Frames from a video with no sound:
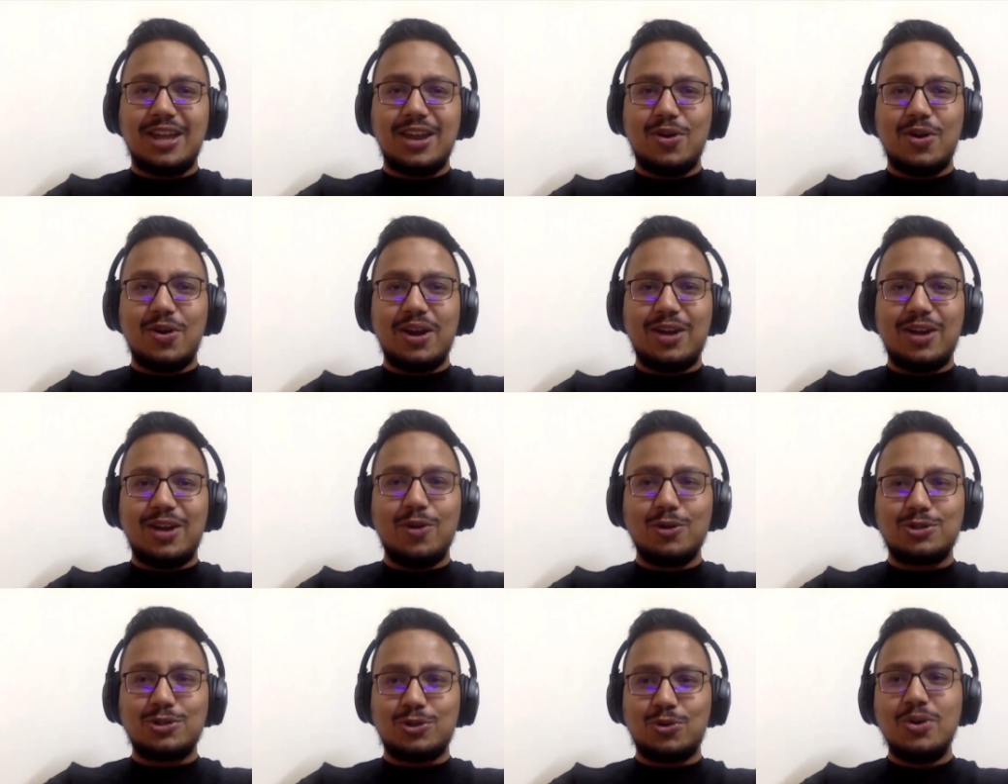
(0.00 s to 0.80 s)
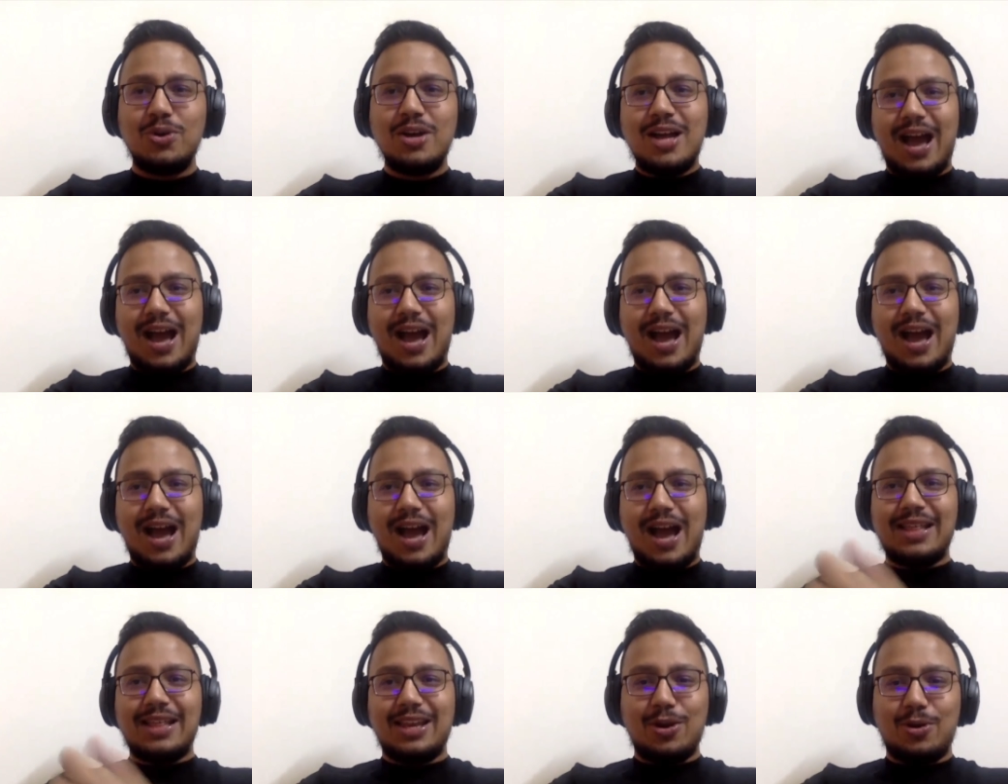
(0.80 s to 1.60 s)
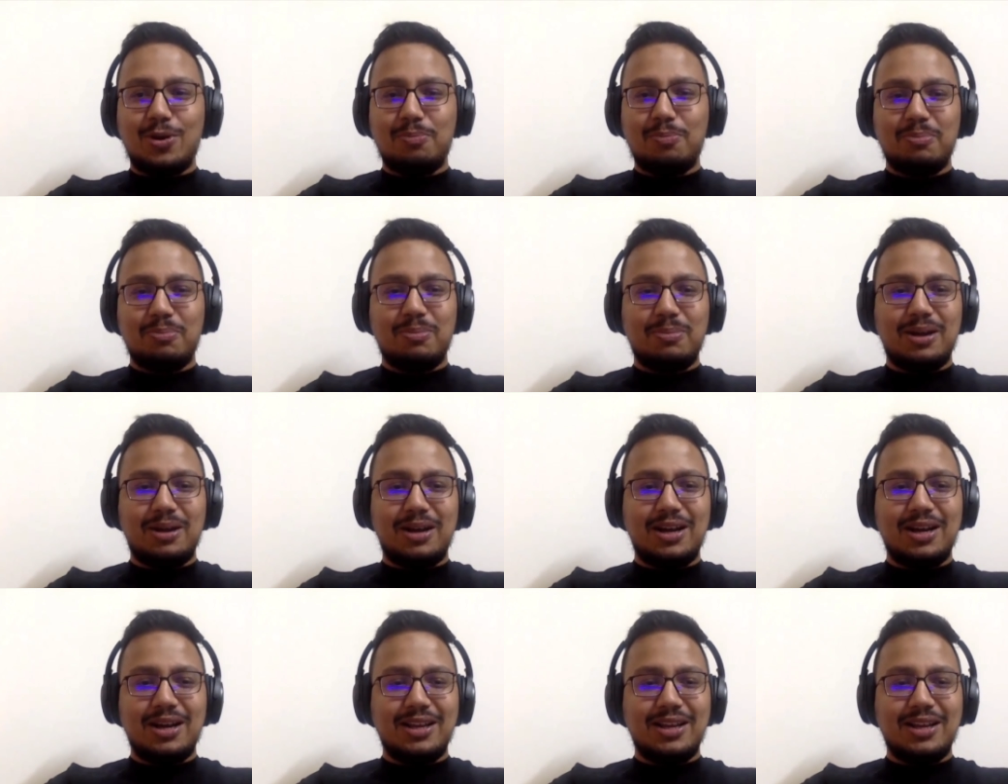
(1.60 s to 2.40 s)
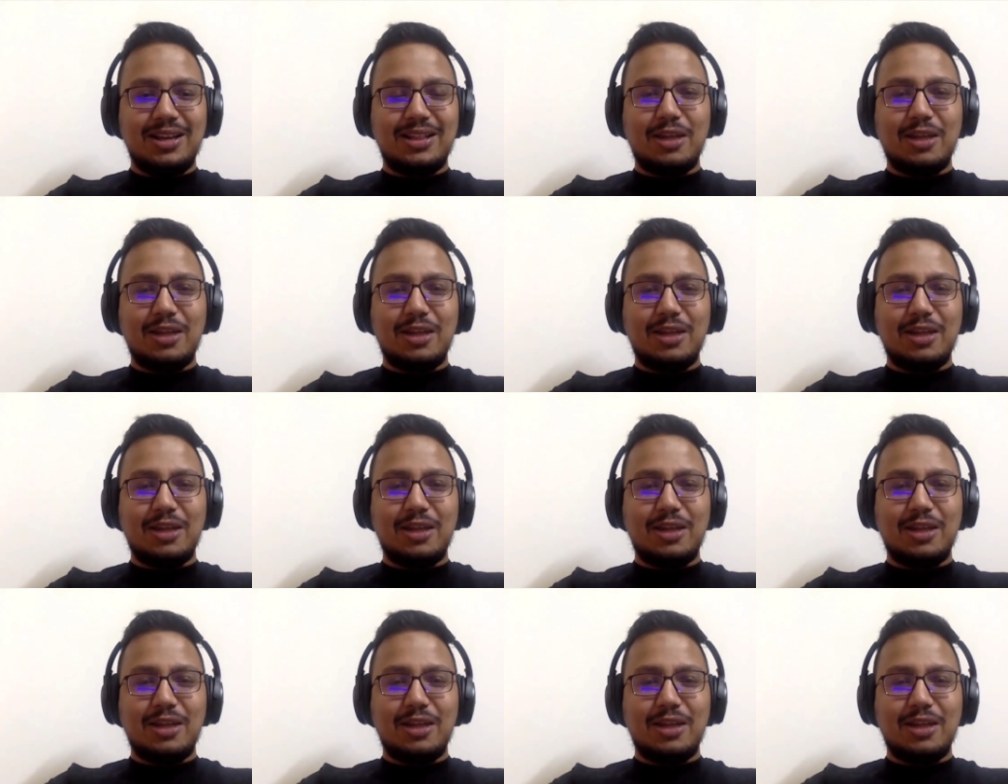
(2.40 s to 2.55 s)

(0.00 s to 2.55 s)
you know it goes through i think you know uh,